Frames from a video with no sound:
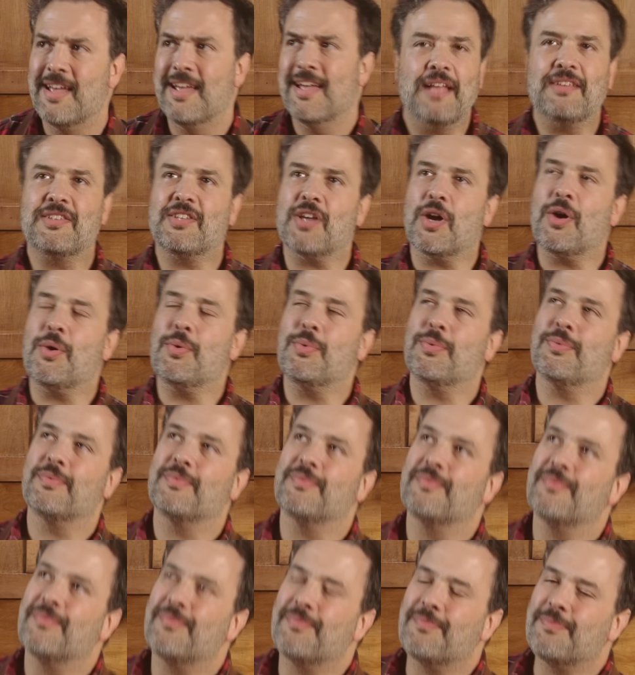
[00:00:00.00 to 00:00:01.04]
And so
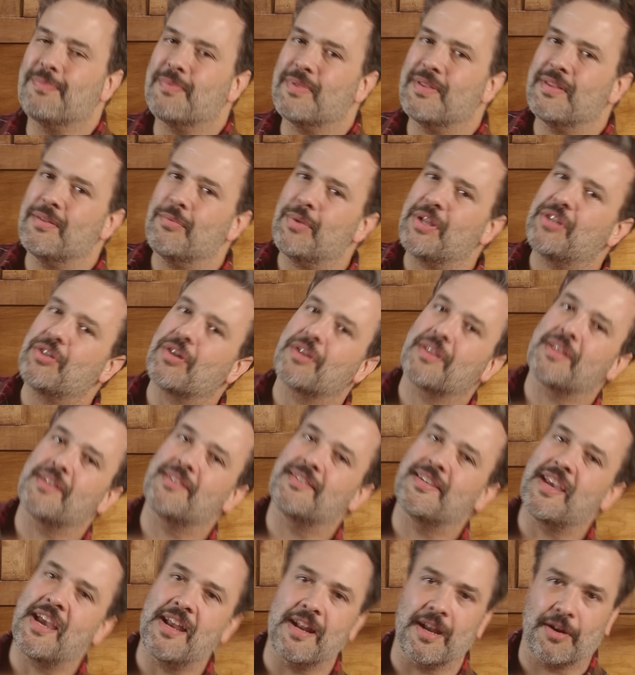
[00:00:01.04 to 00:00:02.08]
we took the
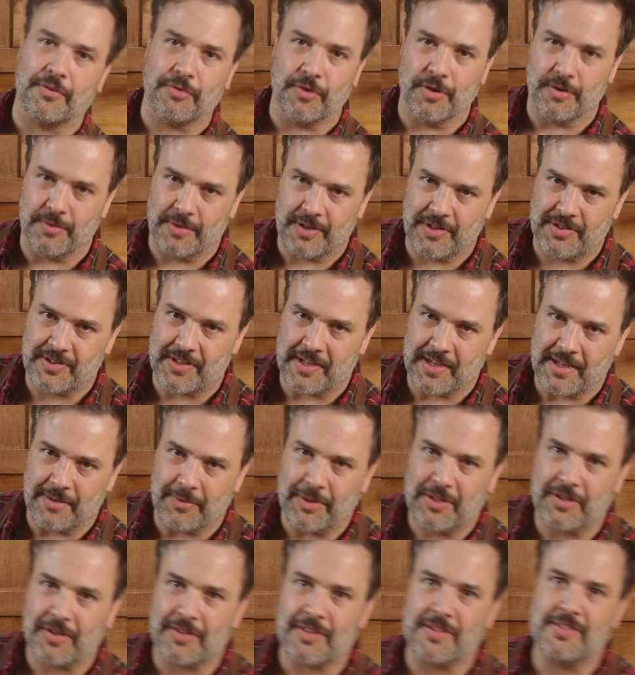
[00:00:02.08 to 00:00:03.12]
scenic route, you see.
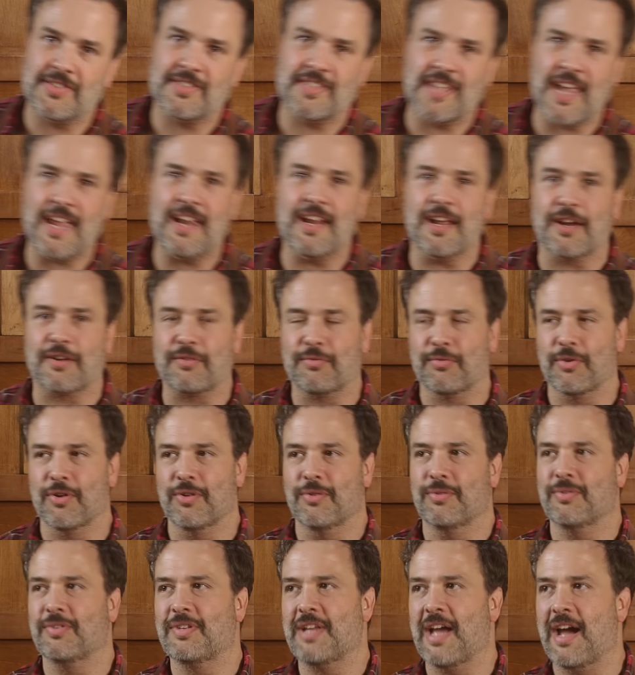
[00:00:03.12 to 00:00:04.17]
We took the scenic
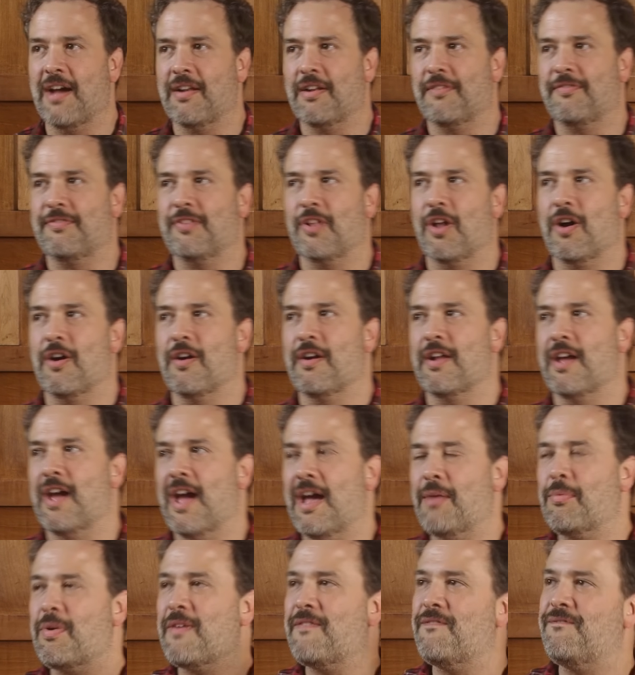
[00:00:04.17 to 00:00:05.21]
route down to Florida,
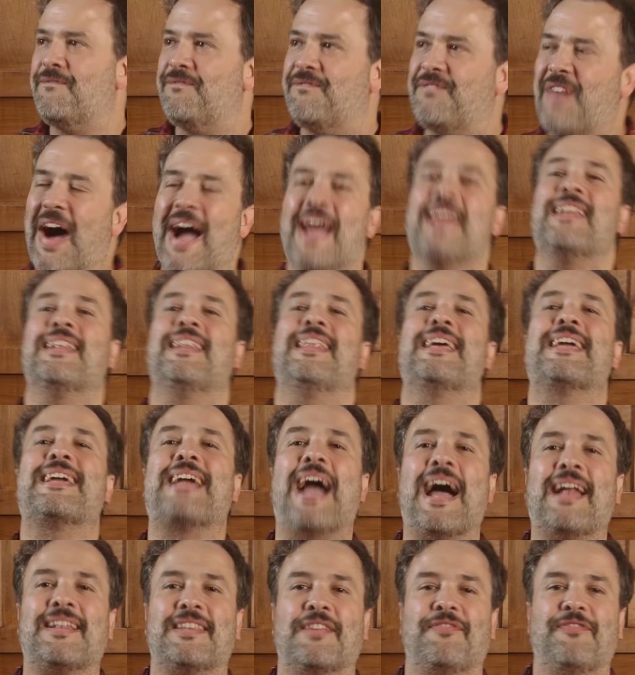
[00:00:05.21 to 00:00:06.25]
and we finally
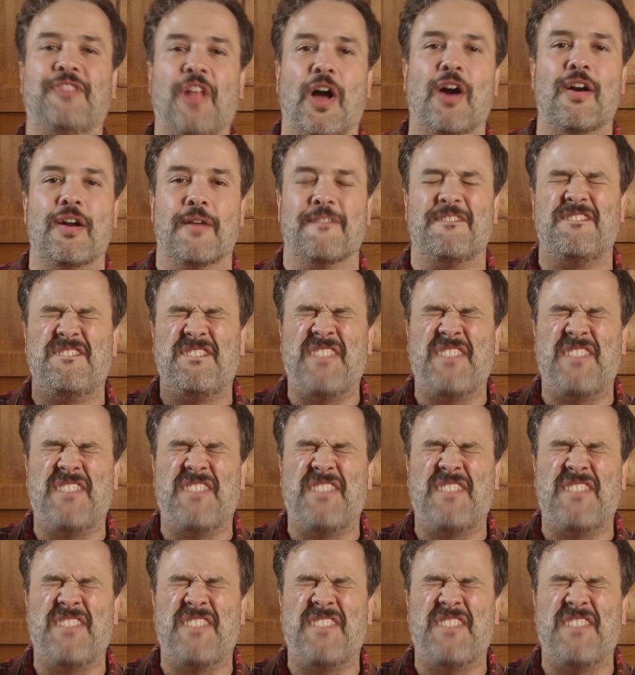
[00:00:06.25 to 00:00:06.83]
got to Florida.